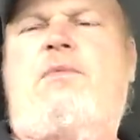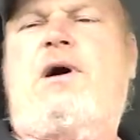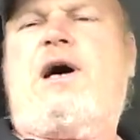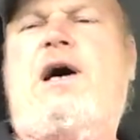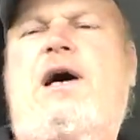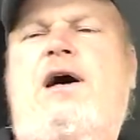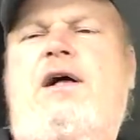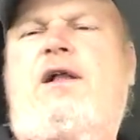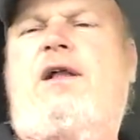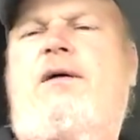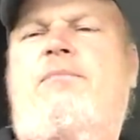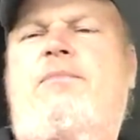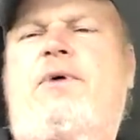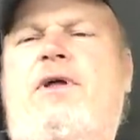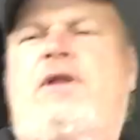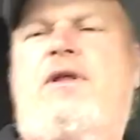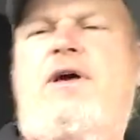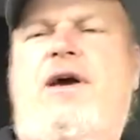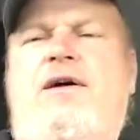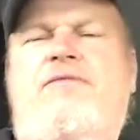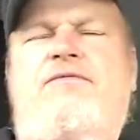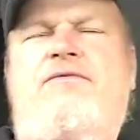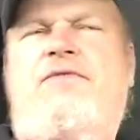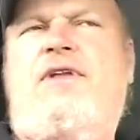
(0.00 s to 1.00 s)
mile up on
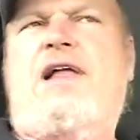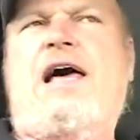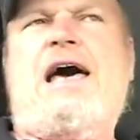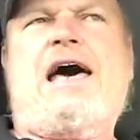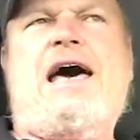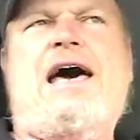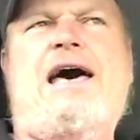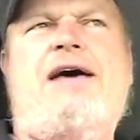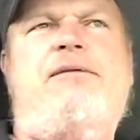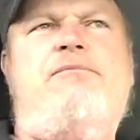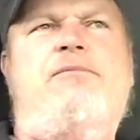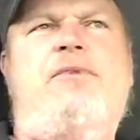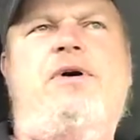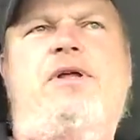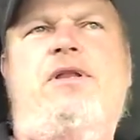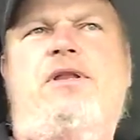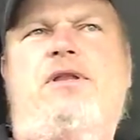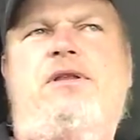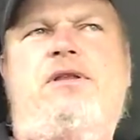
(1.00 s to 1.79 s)
that flat, but